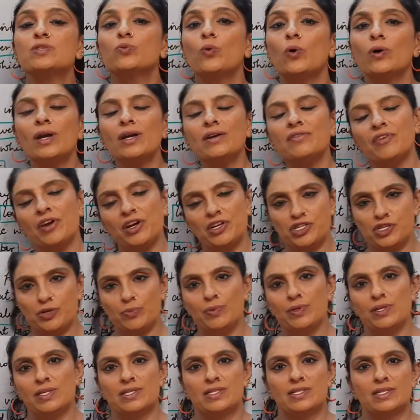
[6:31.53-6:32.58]
What are treasury
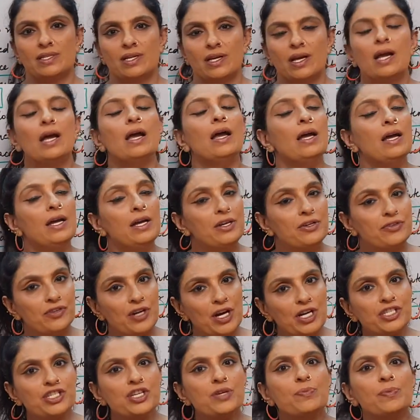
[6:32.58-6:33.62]
bills?
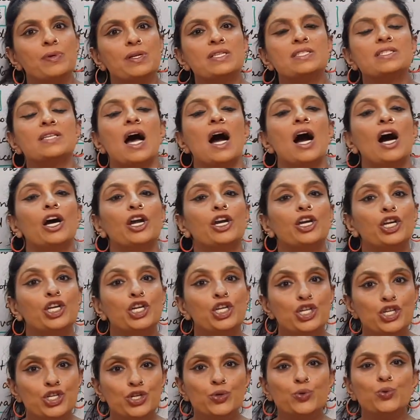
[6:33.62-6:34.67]
Treasury bills are
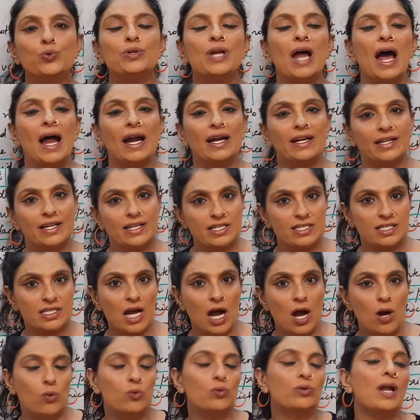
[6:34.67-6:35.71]
issued at
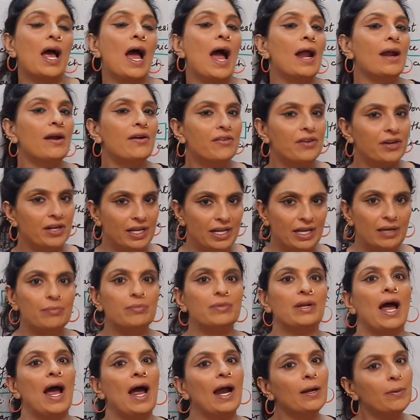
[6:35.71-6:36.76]
discount and
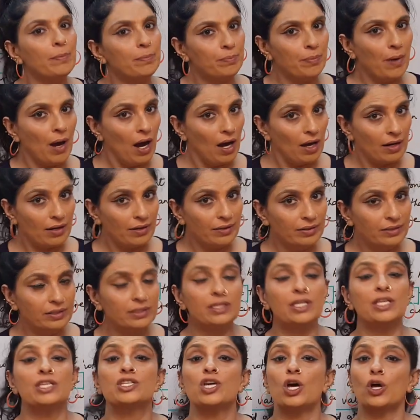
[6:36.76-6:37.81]
redeemed at par.
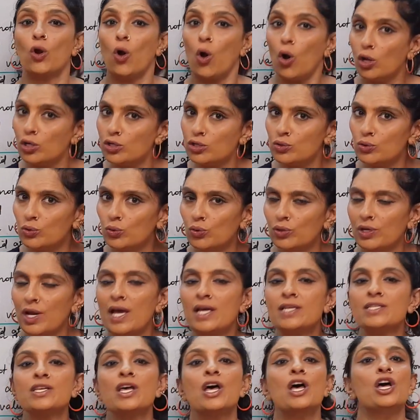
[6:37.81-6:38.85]
These are also known
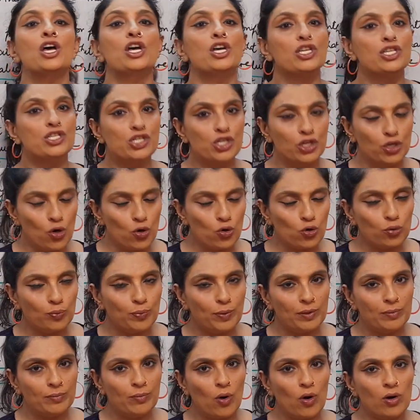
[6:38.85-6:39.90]
as zero
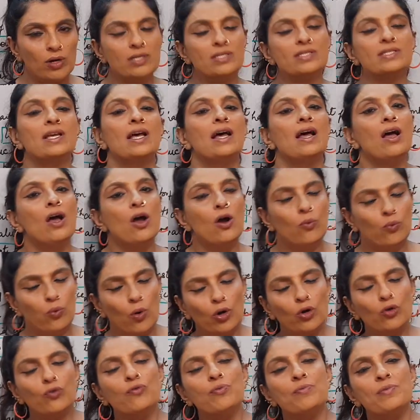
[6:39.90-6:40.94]
coupon bonds.
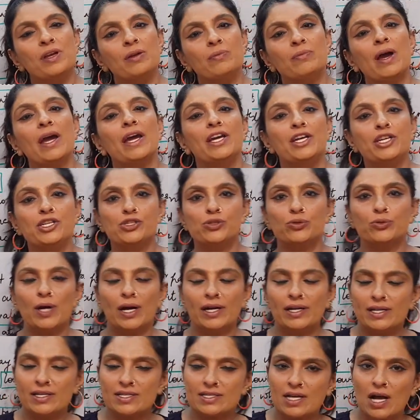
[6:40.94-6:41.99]
What do we mean by issued
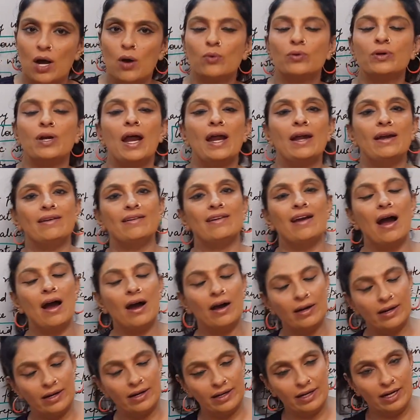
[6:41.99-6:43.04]
at discount and
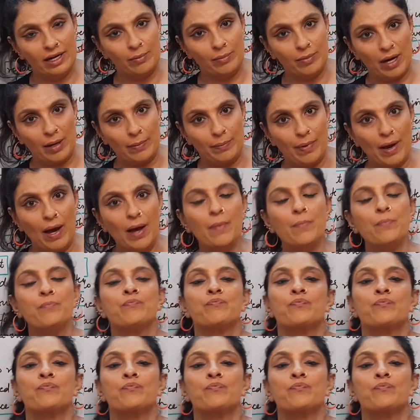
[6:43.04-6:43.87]
redeemed at par?